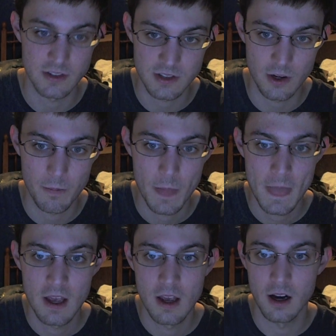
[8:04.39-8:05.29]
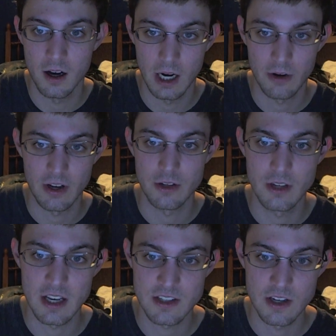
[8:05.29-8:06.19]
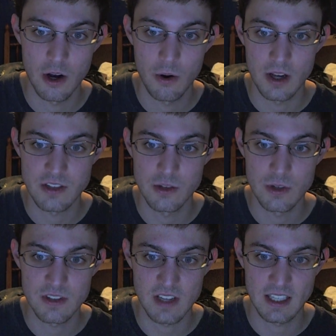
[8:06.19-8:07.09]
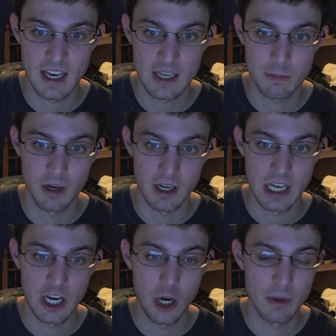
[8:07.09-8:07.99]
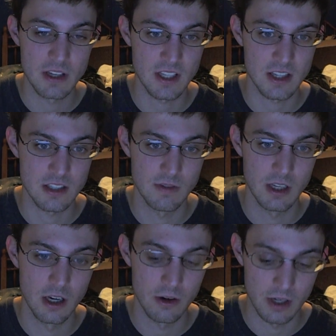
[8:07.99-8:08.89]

So I'll let you guys know as soon as I can, but hope you guys like this video.